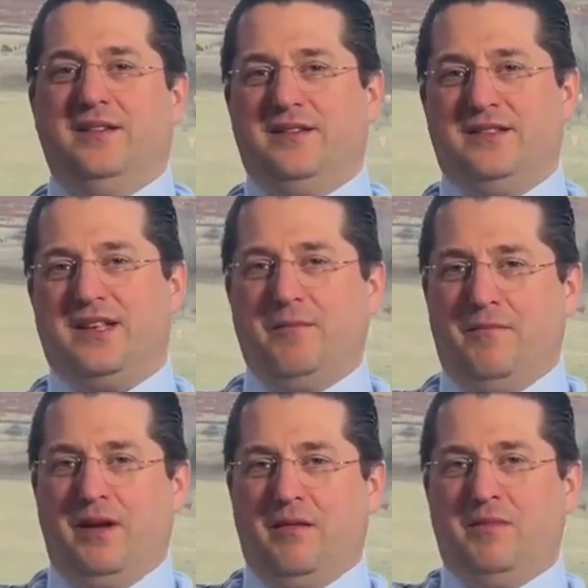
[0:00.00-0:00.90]

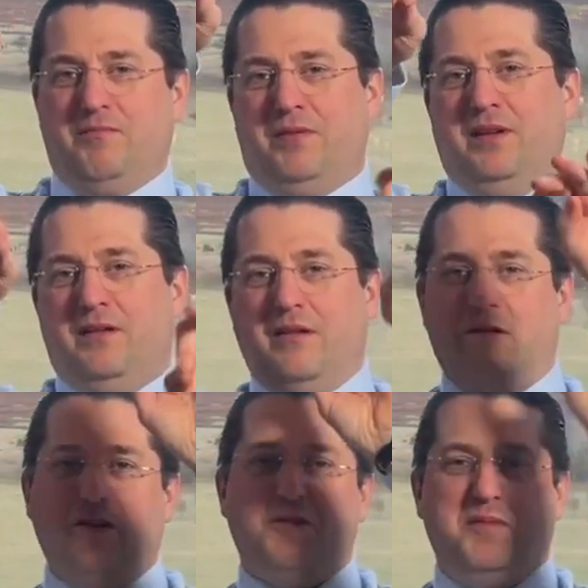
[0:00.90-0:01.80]
some lemon peel,
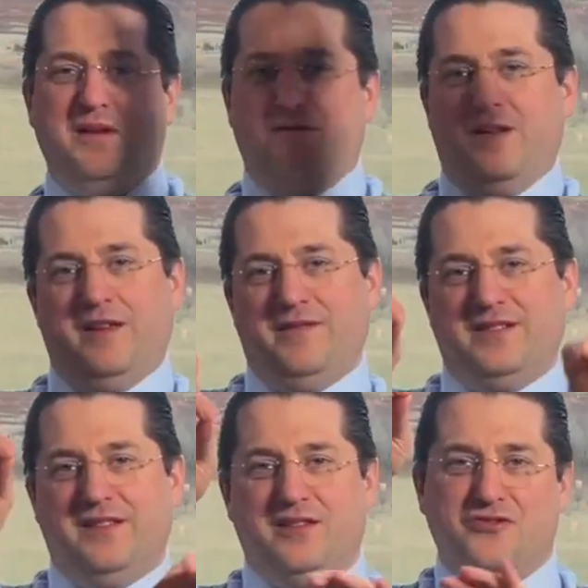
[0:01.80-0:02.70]
orange peel
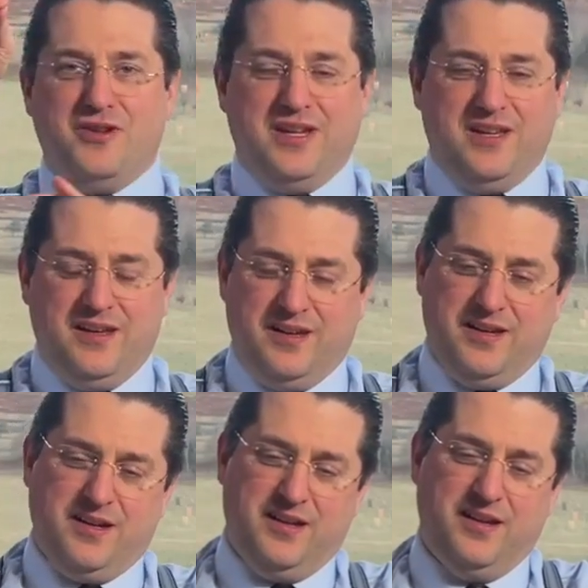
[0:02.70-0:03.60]
flavors in the
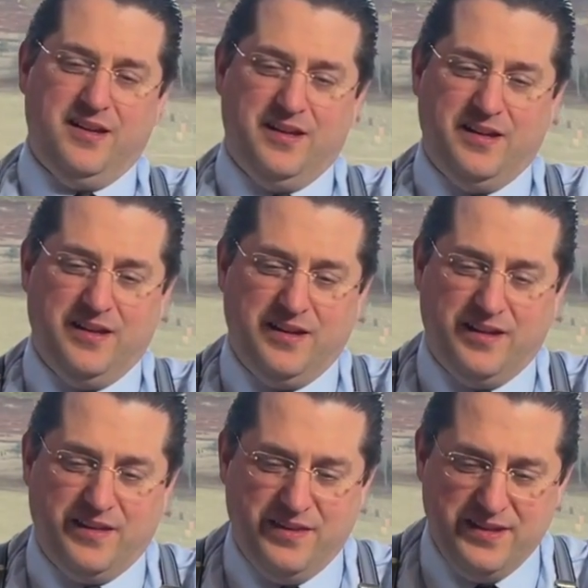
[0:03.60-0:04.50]
drink.
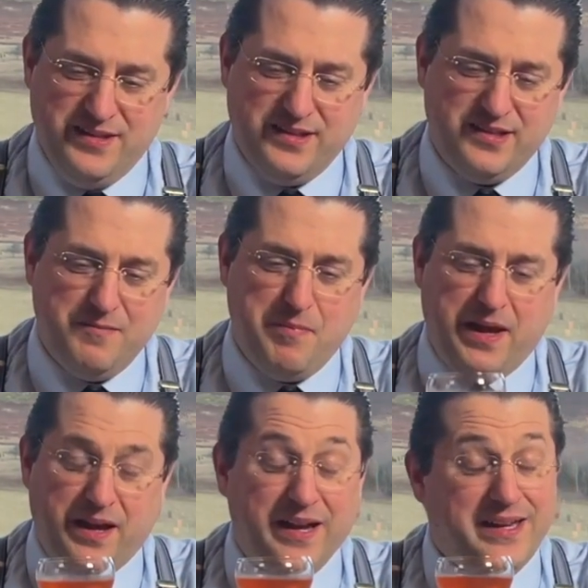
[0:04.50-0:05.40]
This is a
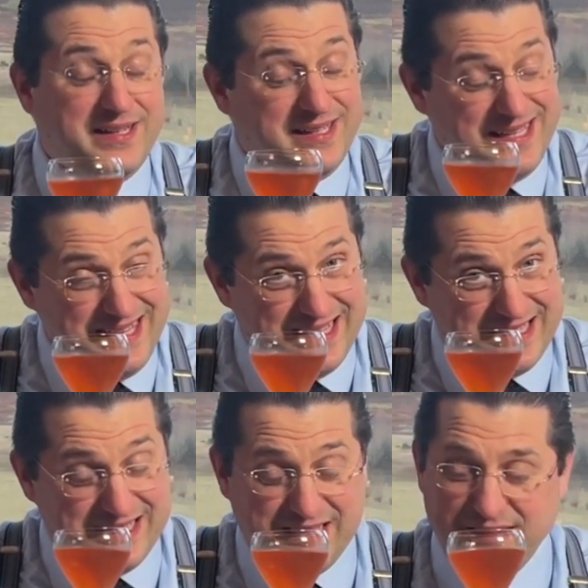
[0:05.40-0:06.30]
banger. It
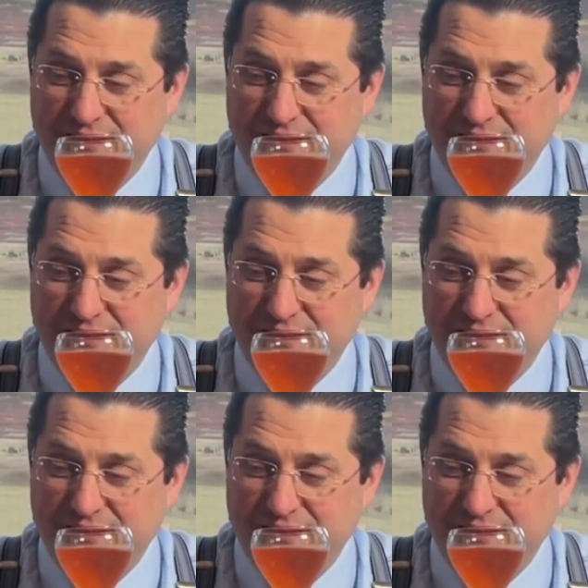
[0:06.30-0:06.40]
is.